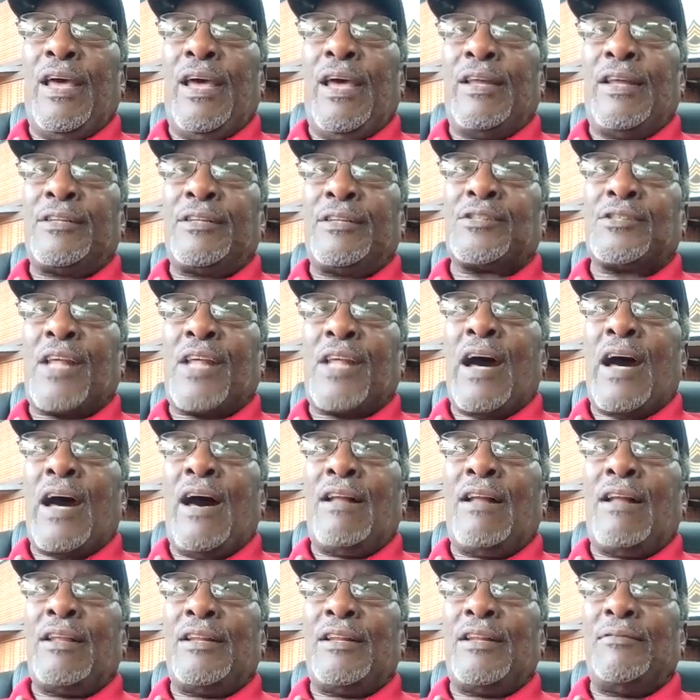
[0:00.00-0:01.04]
in
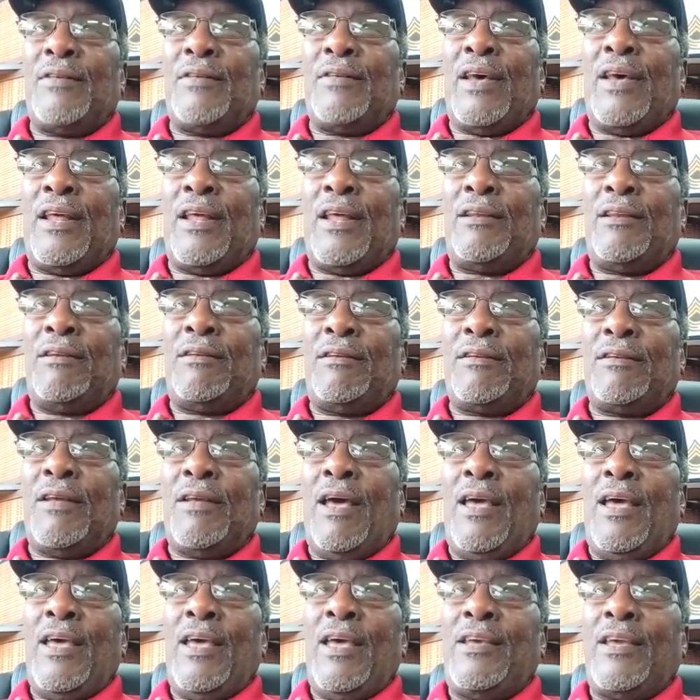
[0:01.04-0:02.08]
style, and
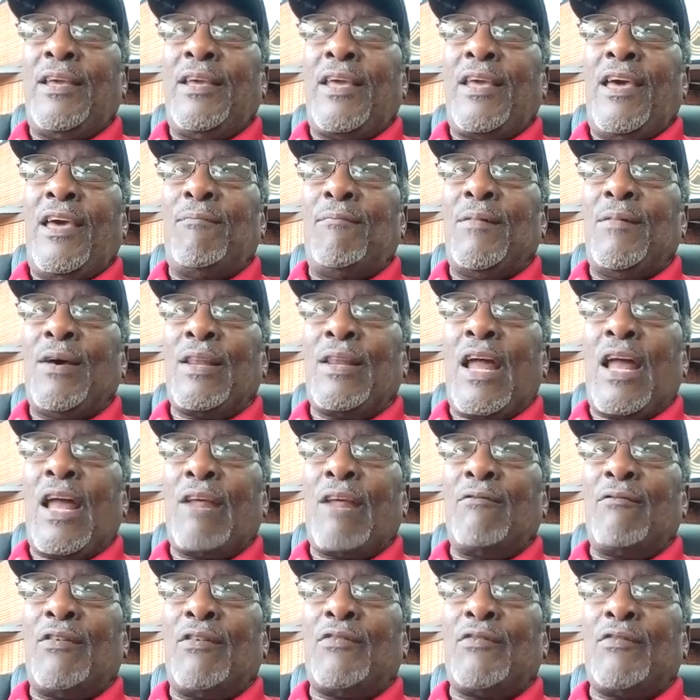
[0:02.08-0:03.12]
he gave me a lot
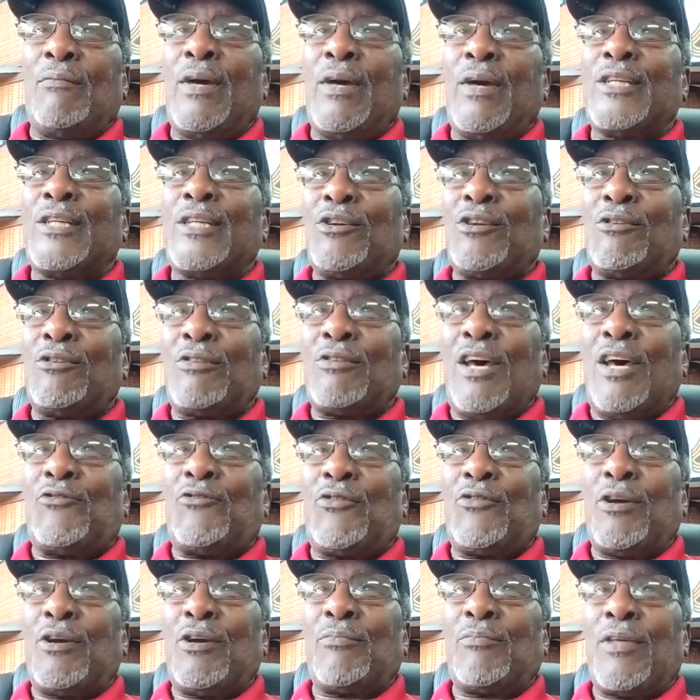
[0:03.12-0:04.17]
of information on that
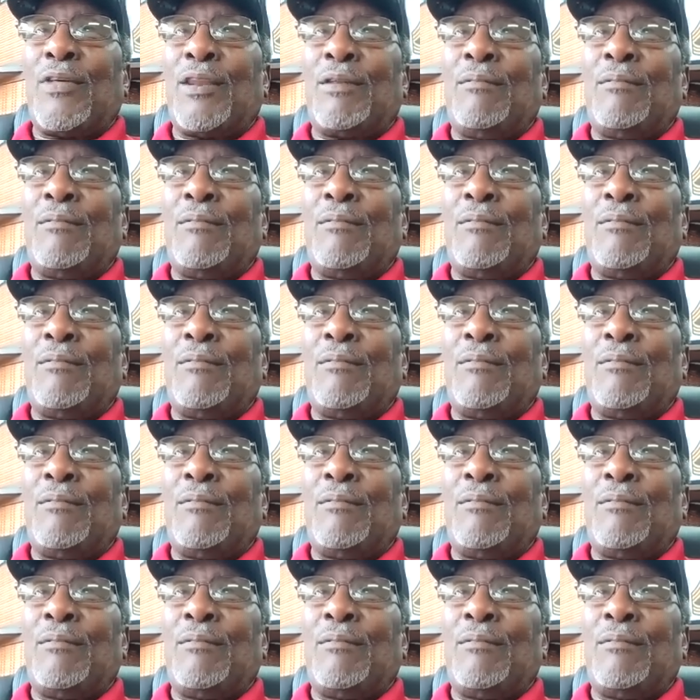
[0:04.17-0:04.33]
trip that